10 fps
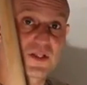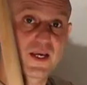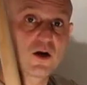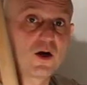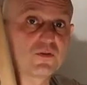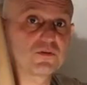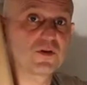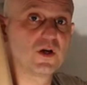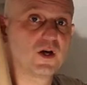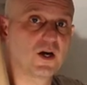to take off
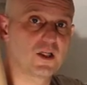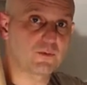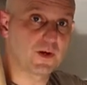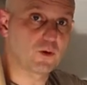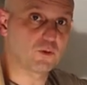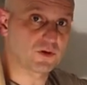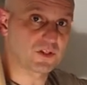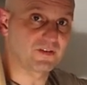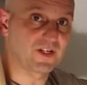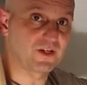three quarters
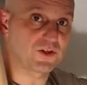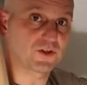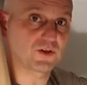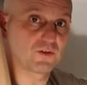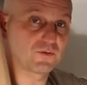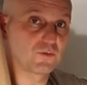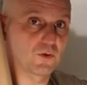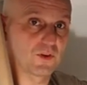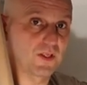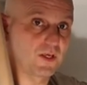of an inch
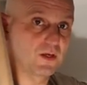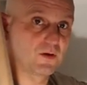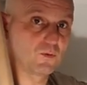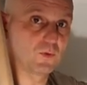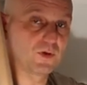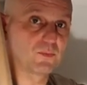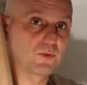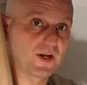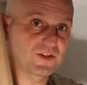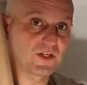for the wooden
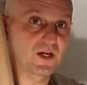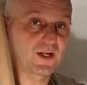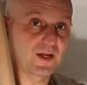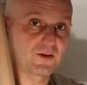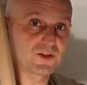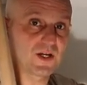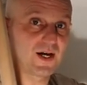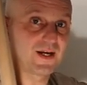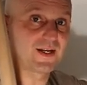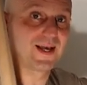bracing on either
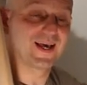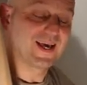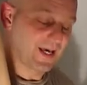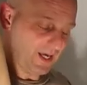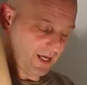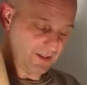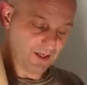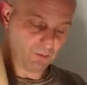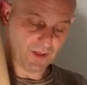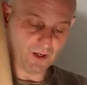side. And
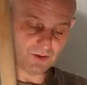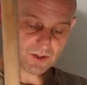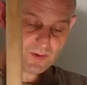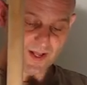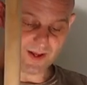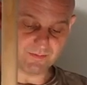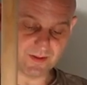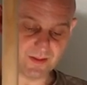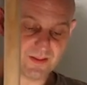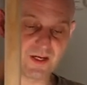then we also have
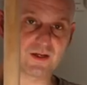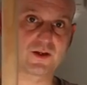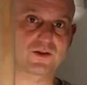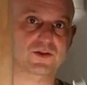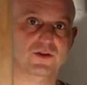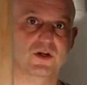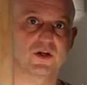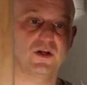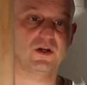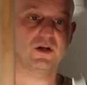the thickness
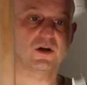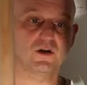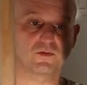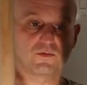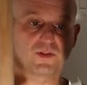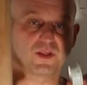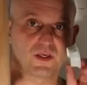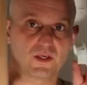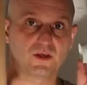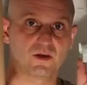of the